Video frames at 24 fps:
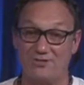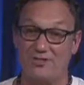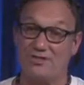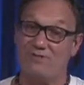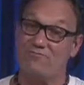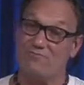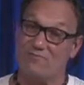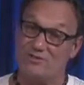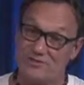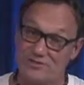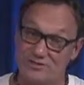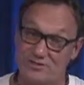
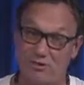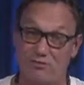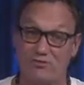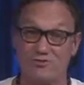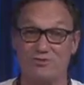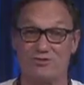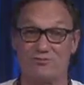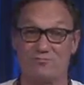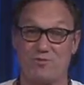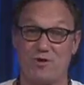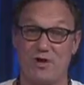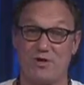if we start
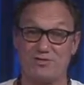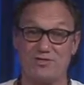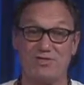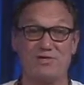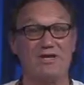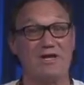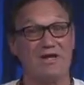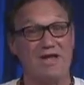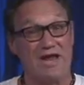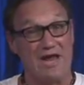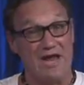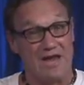this
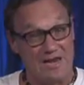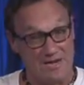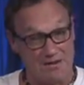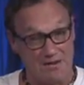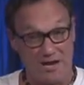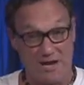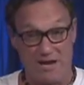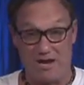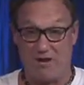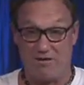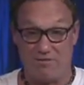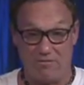project
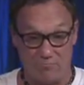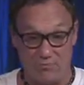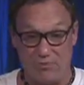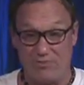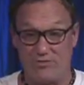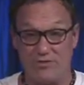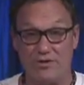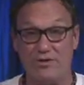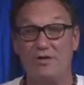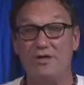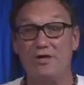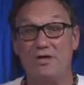
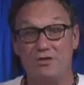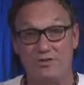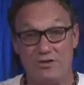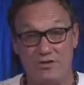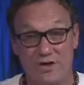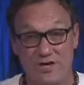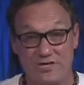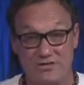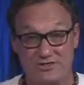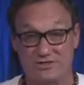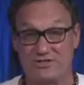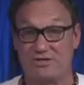within the
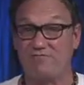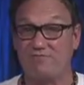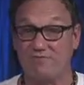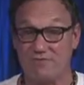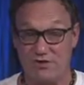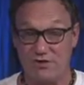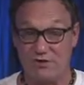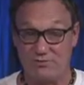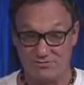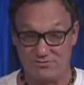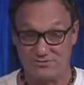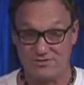next 7
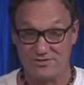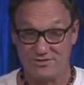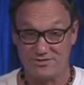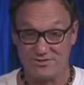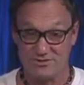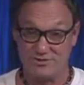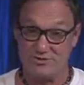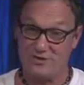years. So